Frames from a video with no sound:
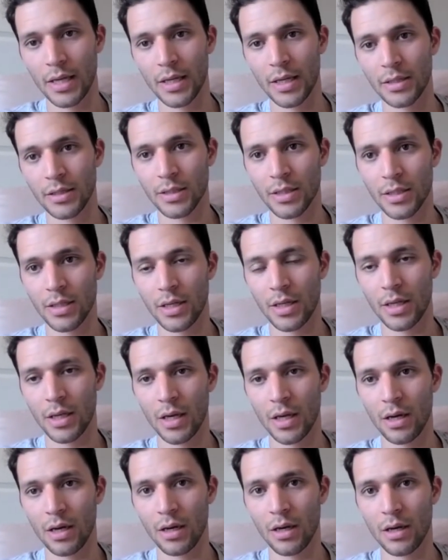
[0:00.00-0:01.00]
and
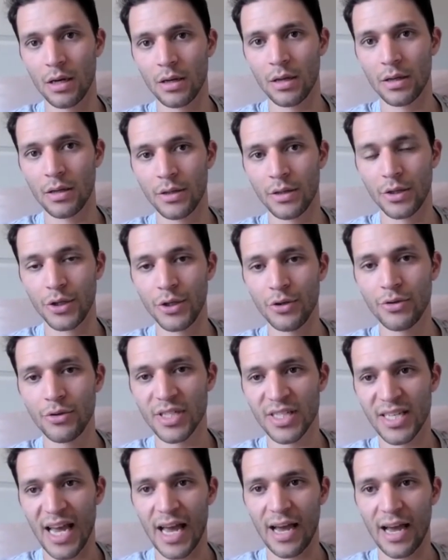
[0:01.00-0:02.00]
uh, you
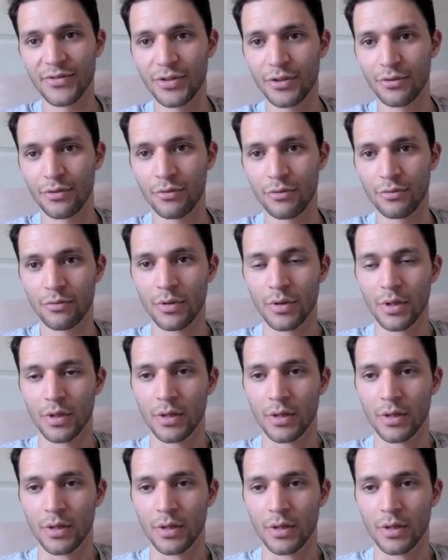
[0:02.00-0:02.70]
just have to